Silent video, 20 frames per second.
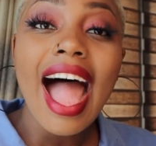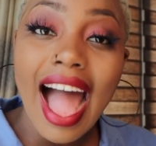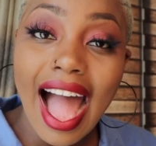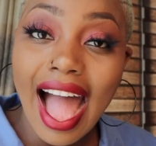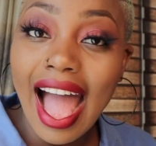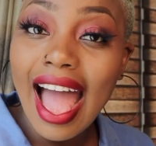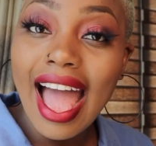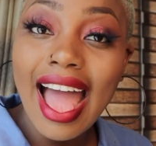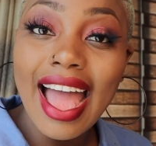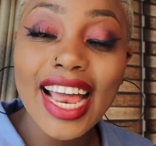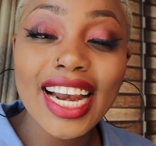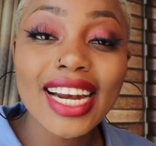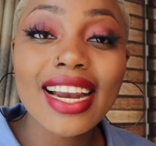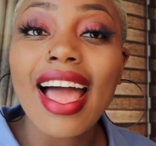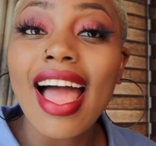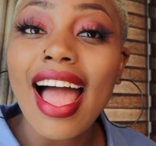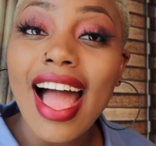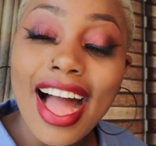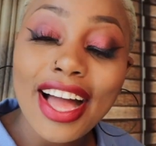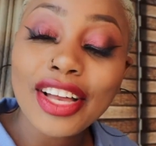
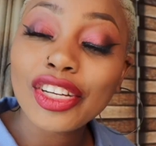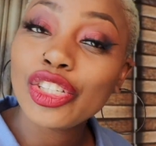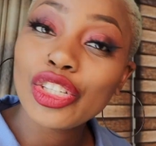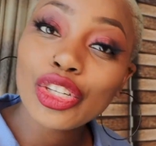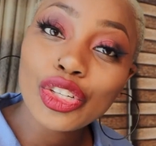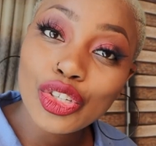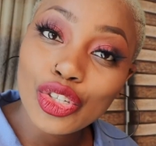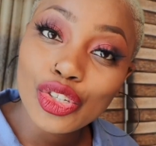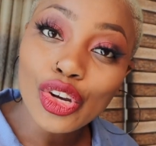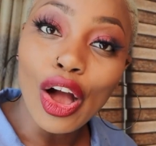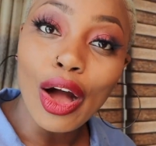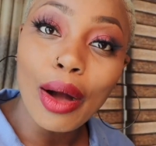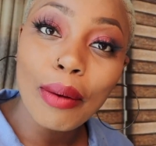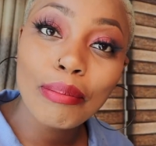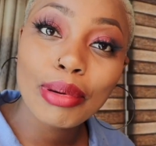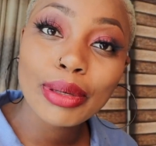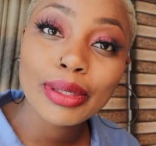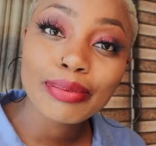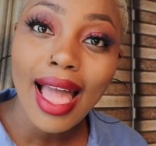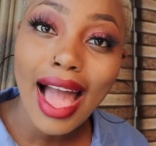and at your
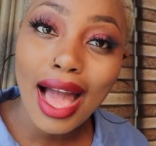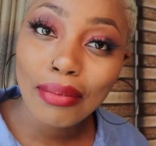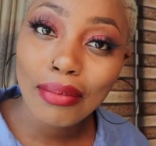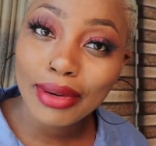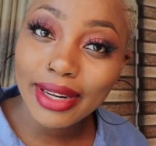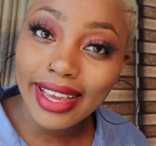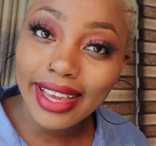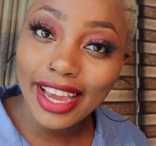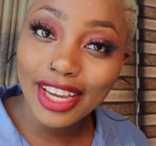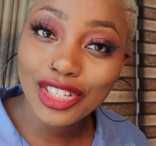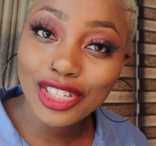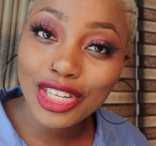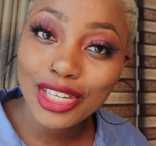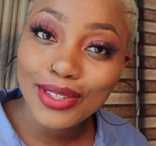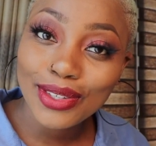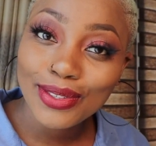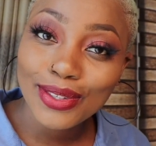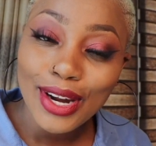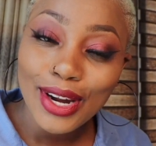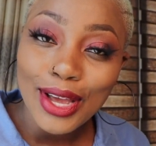job
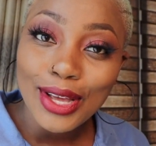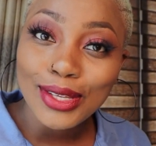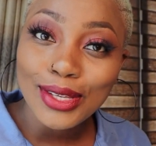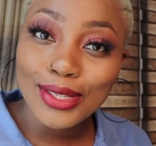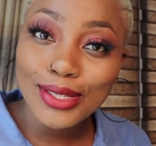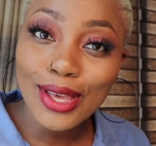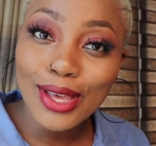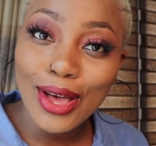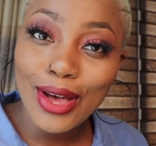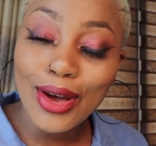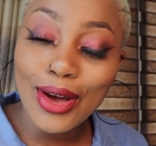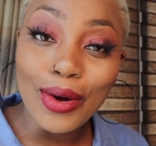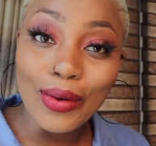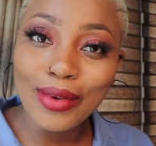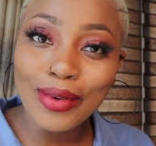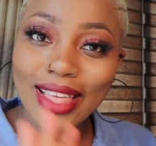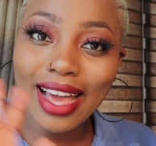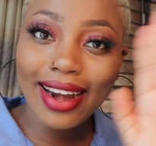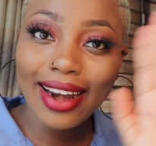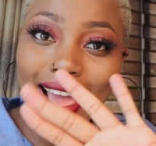application. So
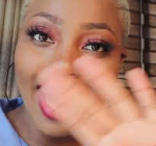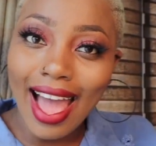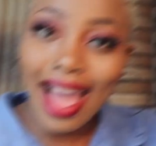with that